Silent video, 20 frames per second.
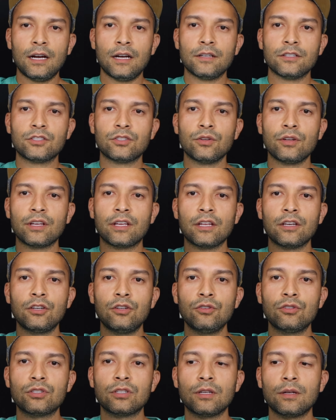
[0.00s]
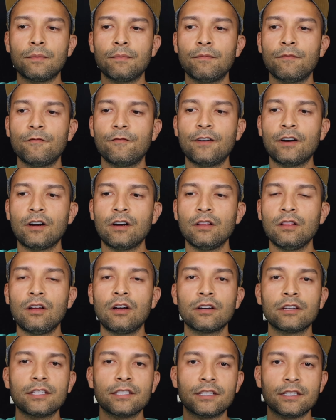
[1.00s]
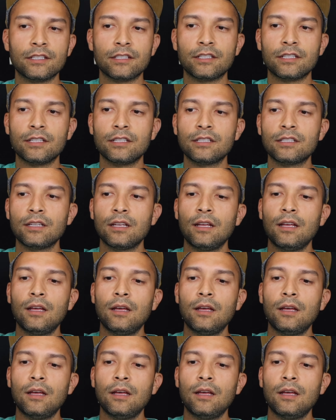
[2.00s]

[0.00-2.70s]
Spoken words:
So it can do some very long distances.